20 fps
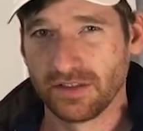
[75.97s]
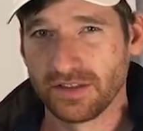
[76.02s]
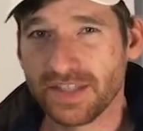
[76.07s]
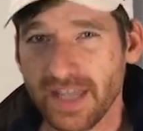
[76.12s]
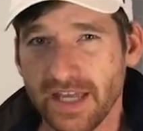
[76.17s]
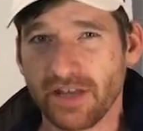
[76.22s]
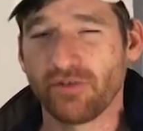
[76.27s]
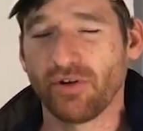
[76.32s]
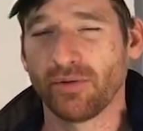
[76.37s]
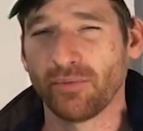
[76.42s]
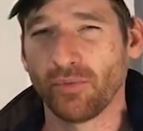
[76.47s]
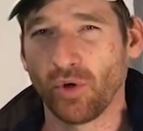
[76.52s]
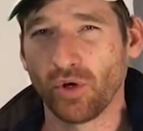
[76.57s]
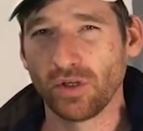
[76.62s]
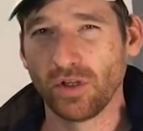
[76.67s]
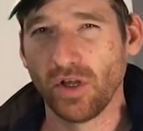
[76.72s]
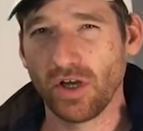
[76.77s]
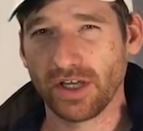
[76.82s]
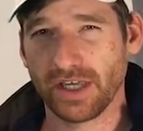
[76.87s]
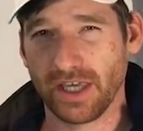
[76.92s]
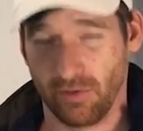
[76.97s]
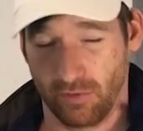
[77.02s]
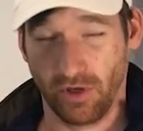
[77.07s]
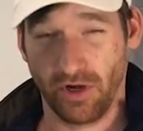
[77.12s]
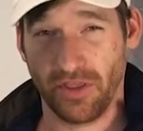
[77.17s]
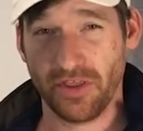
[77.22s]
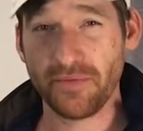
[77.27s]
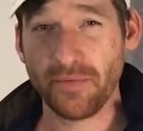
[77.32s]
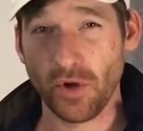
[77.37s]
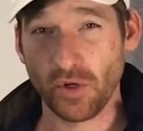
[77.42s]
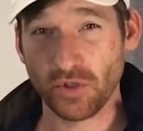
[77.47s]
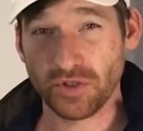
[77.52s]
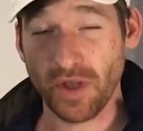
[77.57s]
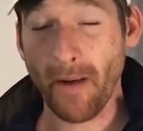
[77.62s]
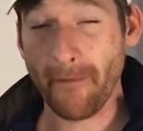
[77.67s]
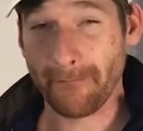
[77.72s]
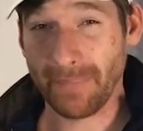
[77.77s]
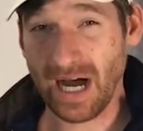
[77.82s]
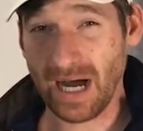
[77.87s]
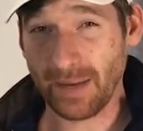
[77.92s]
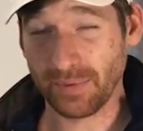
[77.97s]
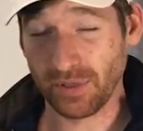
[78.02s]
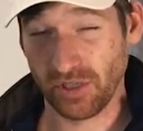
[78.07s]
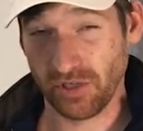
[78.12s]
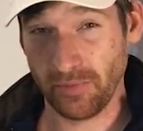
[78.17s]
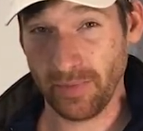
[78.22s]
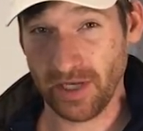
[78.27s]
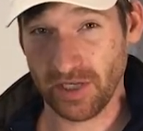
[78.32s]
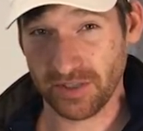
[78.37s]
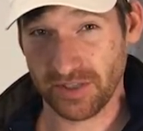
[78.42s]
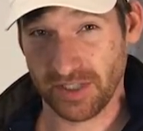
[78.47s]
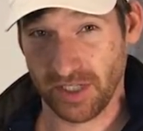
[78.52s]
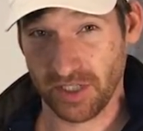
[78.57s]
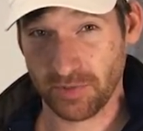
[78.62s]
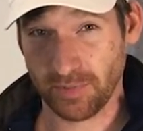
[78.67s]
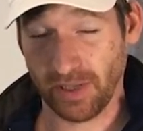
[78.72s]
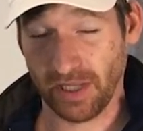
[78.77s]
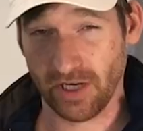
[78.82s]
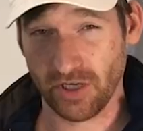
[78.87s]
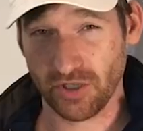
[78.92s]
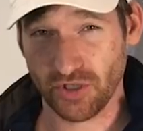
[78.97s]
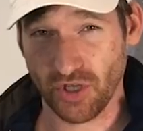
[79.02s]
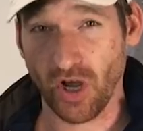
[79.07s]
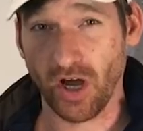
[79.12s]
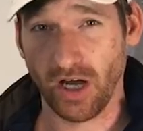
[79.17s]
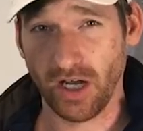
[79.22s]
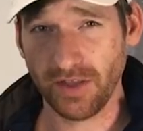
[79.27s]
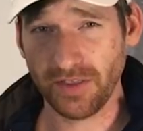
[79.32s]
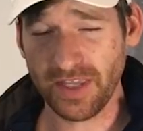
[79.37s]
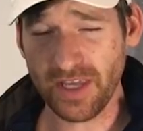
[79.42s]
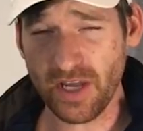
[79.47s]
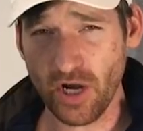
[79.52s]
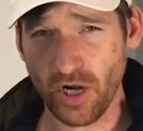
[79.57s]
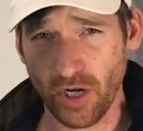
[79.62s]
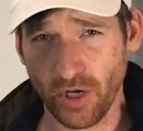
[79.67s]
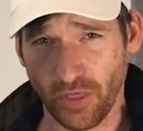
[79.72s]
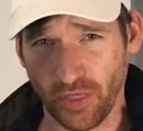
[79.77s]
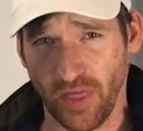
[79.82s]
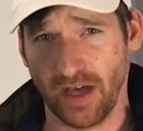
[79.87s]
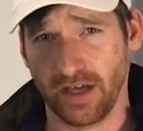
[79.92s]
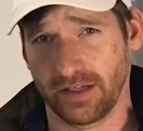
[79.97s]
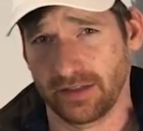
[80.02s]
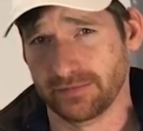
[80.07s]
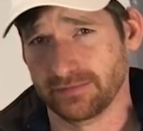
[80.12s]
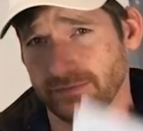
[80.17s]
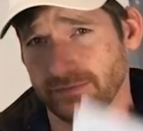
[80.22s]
Take one more look at one of the most popular male tennis players on the earth.